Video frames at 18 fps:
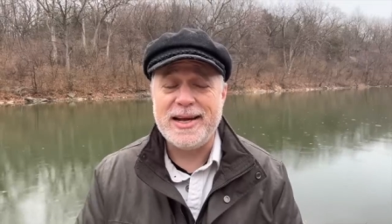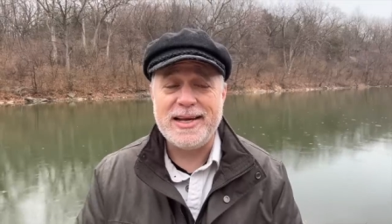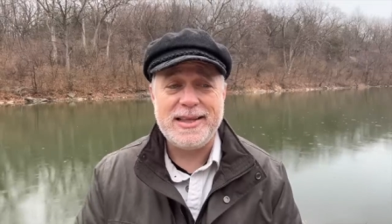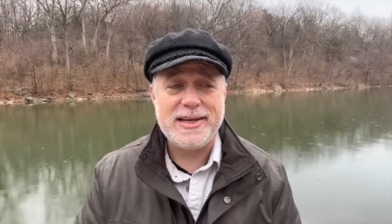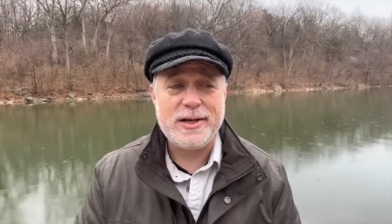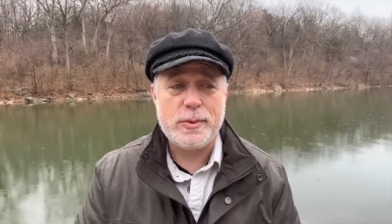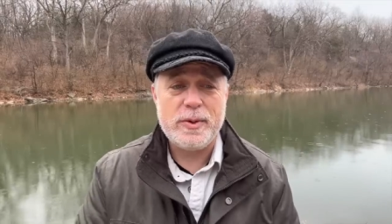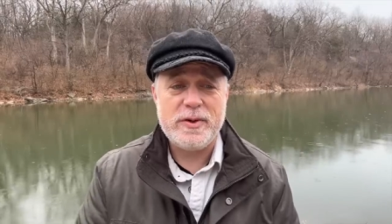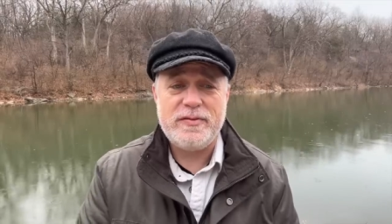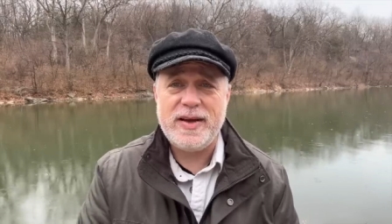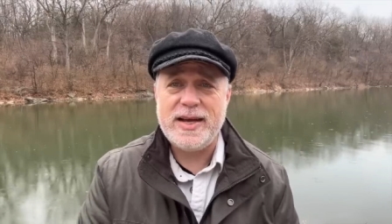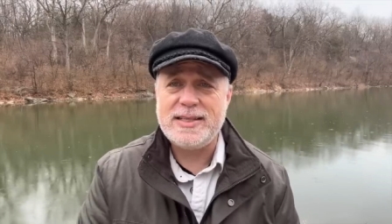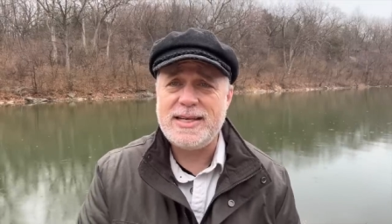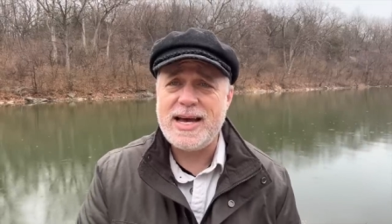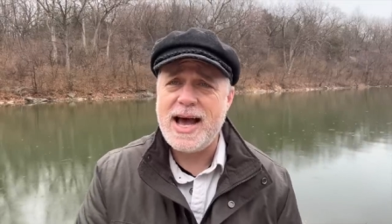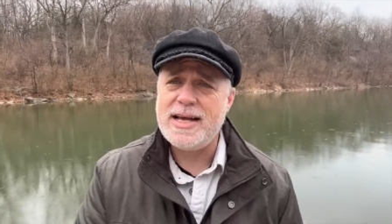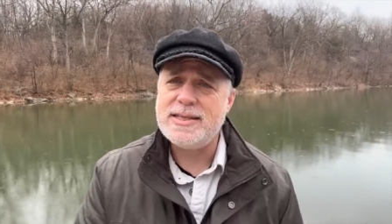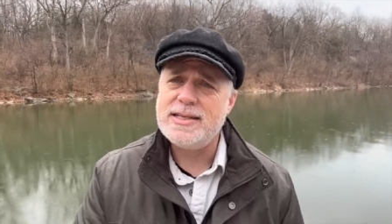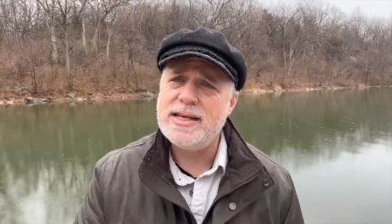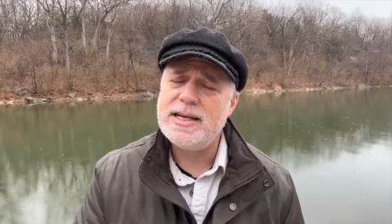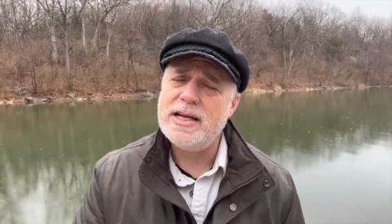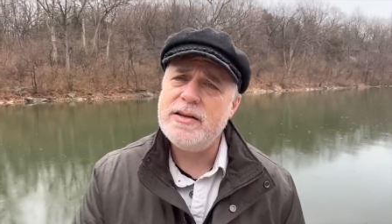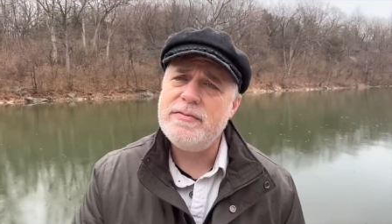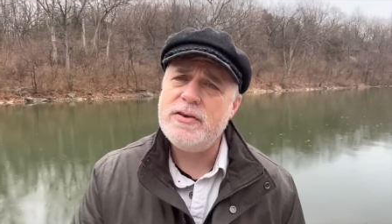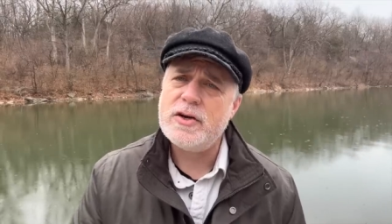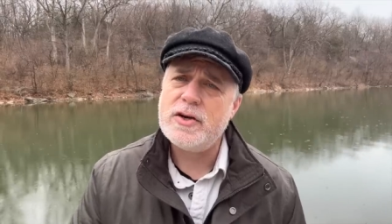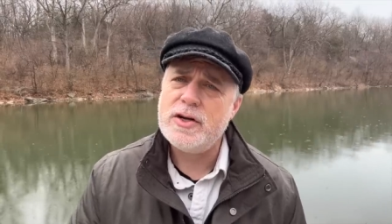I think it'll be fantastic. And
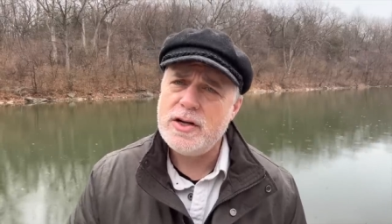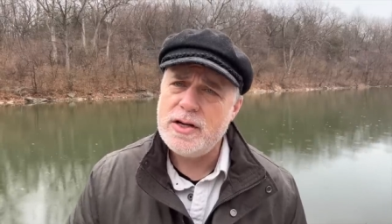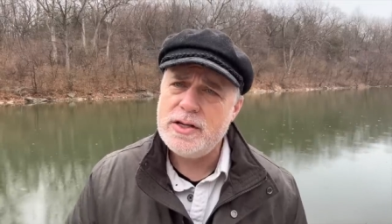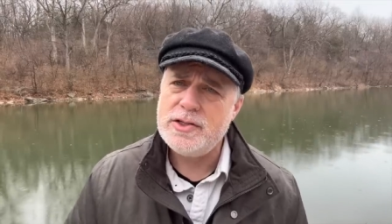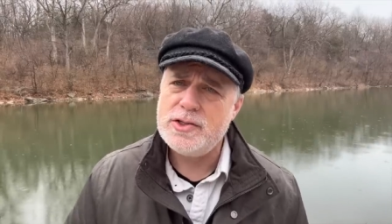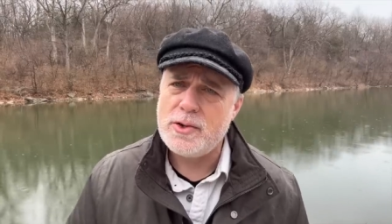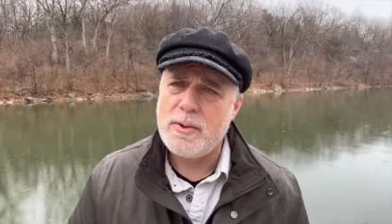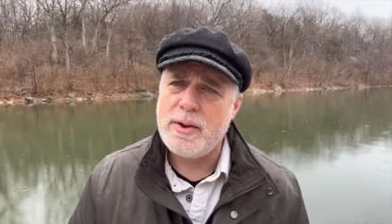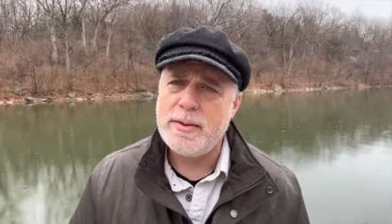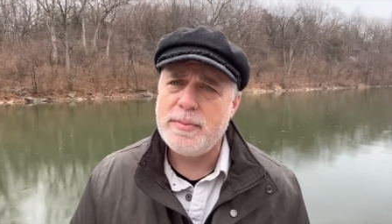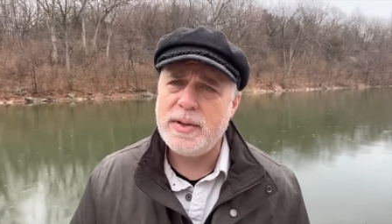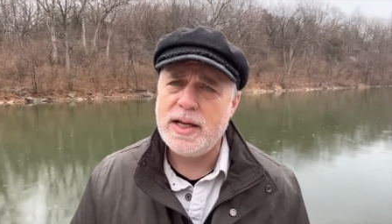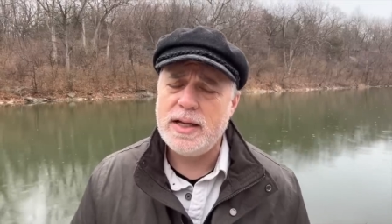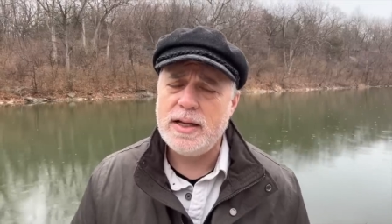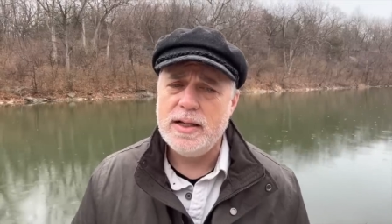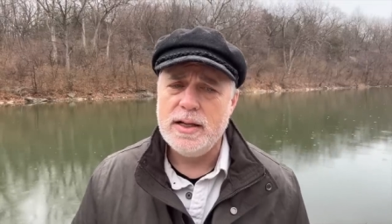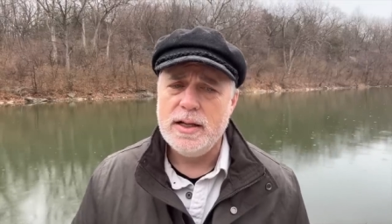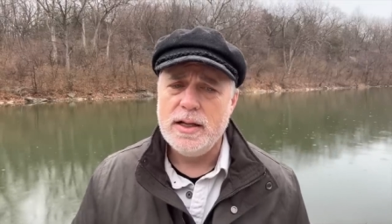if you're going to join me.